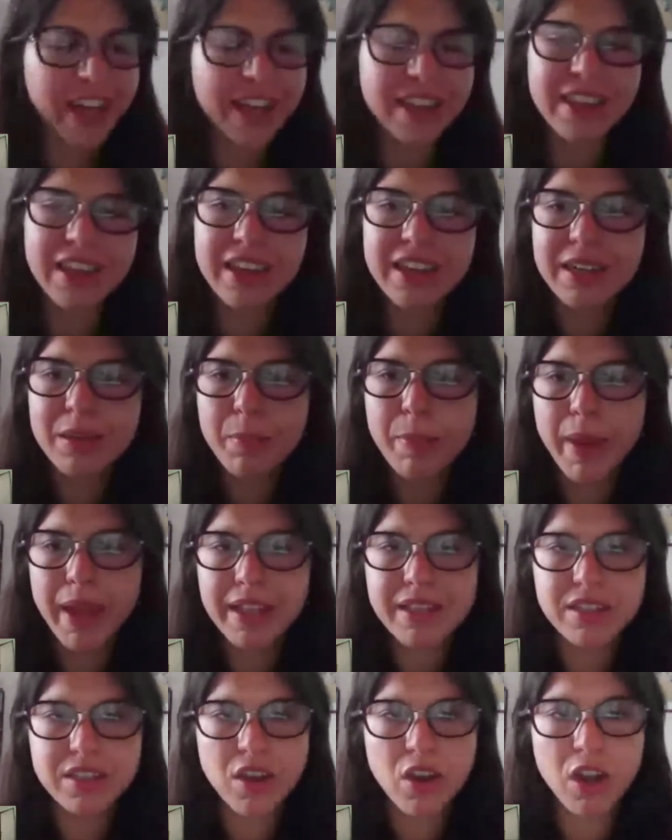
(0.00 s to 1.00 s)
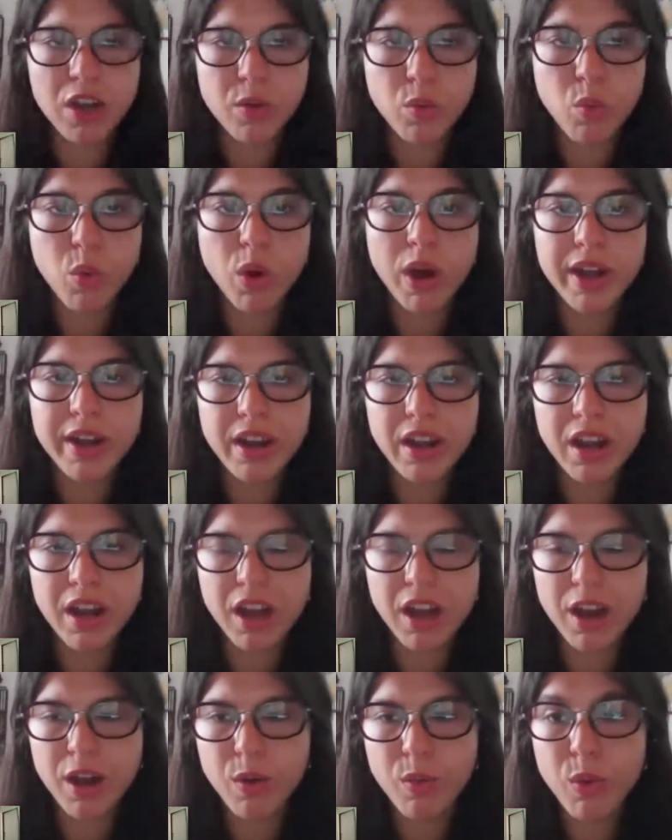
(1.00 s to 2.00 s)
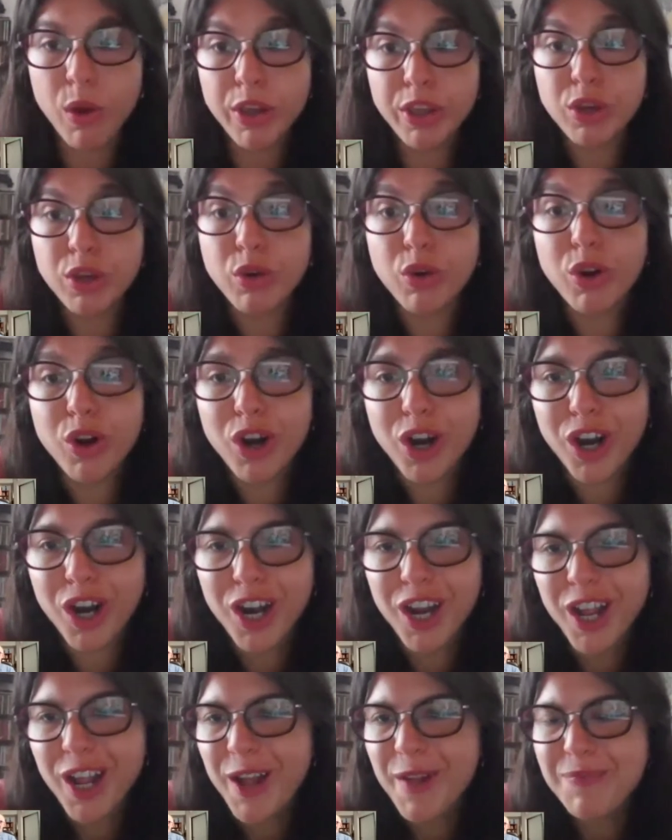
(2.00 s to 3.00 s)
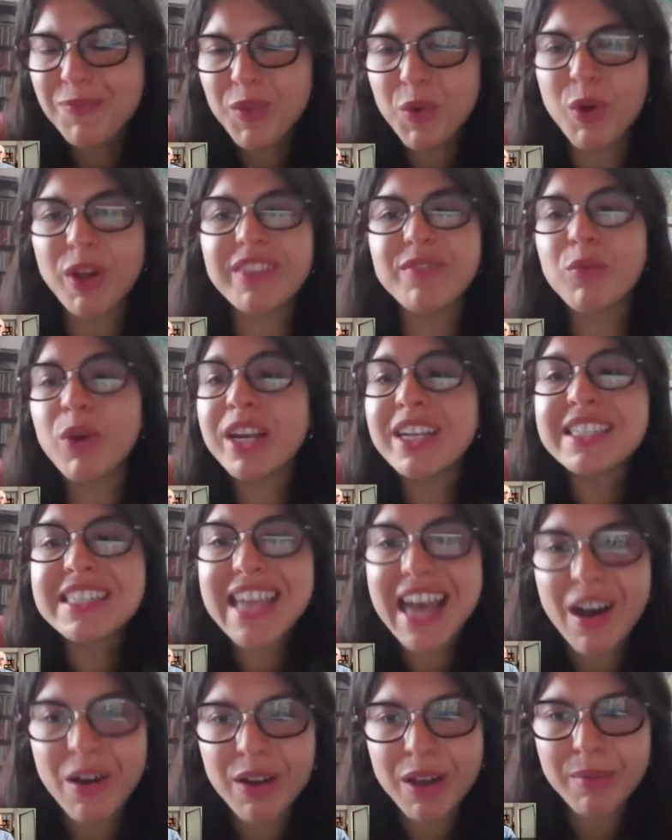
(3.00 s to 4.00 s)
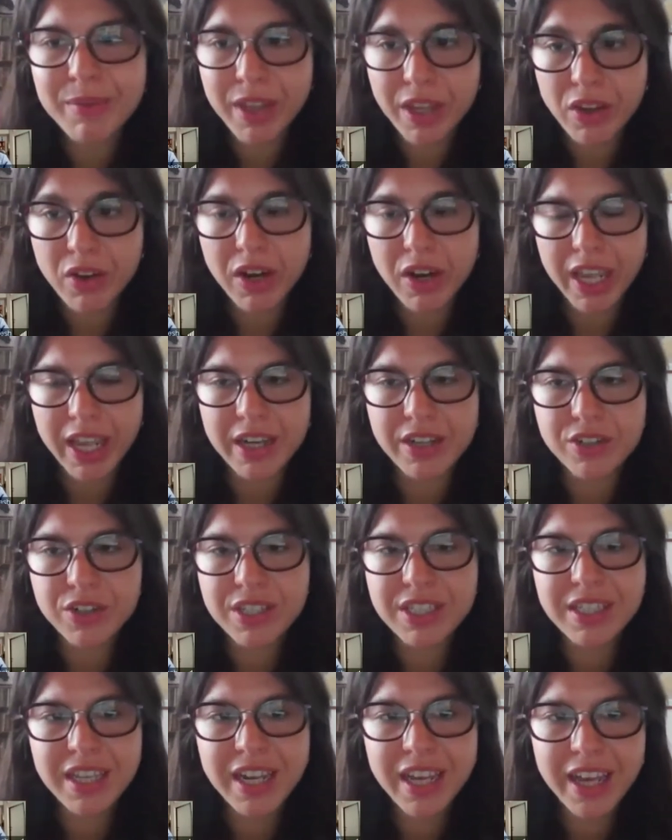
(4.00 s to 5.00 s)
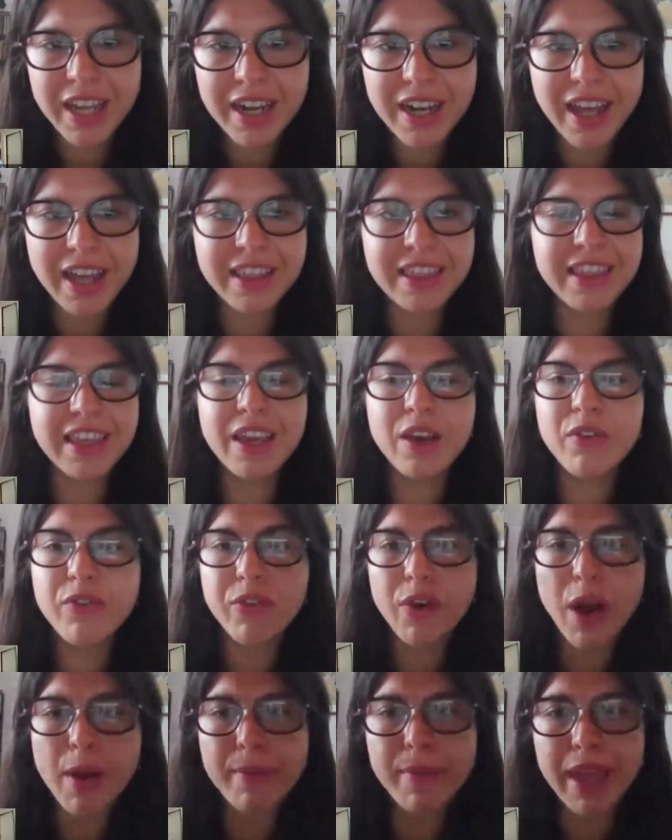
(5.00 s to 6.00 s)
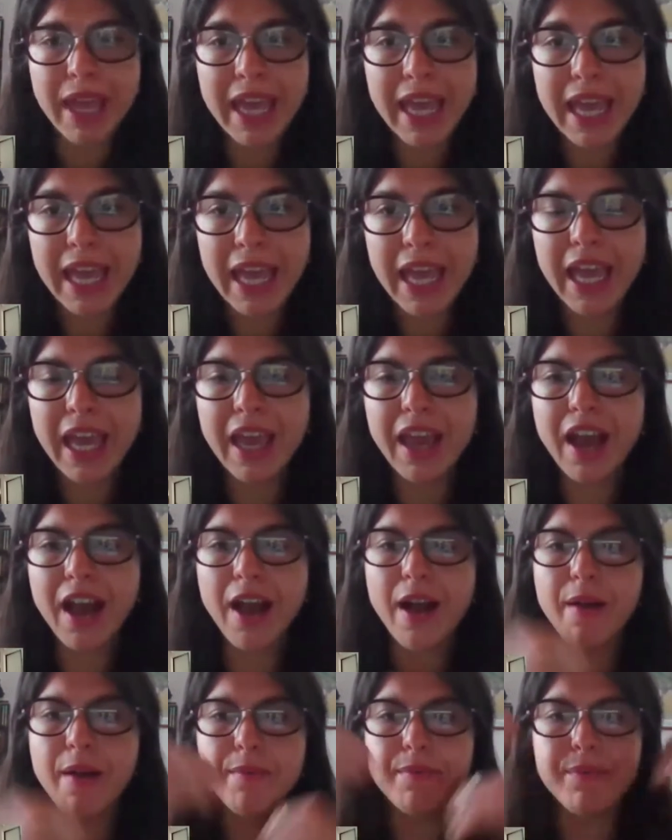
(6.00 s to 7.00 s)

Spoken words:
right? I think it depends on what is the outcome that you're interested in. I think from a